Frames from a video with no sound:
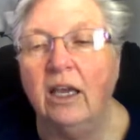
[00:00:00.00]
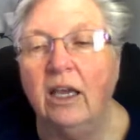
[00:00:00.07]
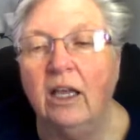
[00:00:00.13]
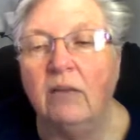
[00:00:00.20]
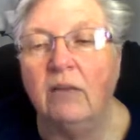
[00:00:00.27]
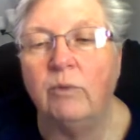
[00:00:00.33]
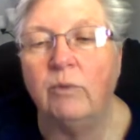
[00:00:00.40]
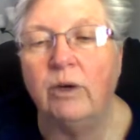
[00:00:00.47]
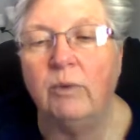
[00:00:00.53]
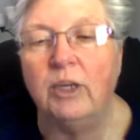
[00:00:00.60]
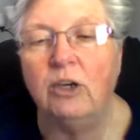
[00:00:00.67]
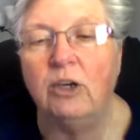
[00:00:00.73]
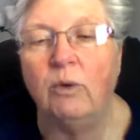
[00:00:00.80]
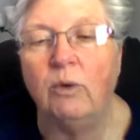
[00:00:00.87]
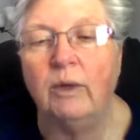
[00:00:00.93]
Where are we
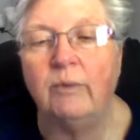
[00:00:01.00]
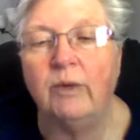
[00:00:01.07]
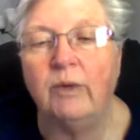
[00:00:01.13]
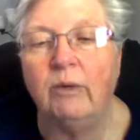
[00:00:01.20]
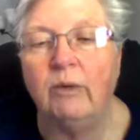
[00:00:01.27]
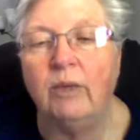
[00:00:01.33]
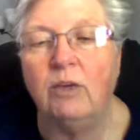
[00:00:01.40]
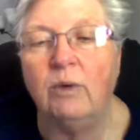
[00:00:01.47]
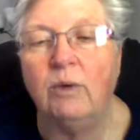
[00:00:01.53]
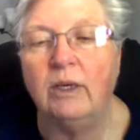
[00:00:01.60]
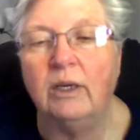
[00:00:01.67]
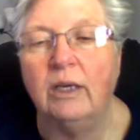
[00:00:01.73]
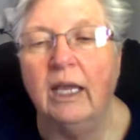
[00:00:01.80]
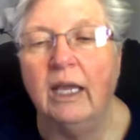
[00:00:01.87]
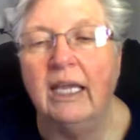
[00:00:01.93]
going? Where are we going?
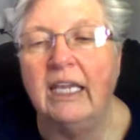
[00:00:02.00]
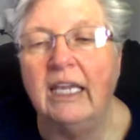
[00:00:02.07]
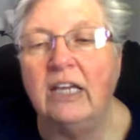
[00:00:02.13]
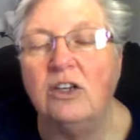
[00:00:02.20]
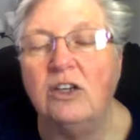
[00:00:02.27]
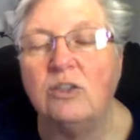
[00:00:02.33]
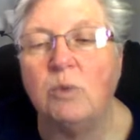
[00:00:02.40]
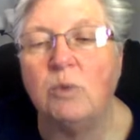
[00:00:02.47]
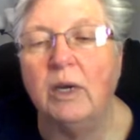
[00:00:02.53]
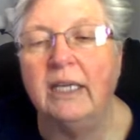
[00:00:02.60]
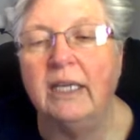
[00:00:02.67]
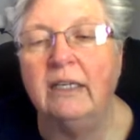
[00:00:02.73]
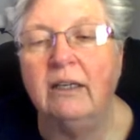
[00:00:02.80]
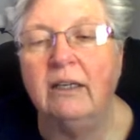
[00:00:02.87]
Here's 1.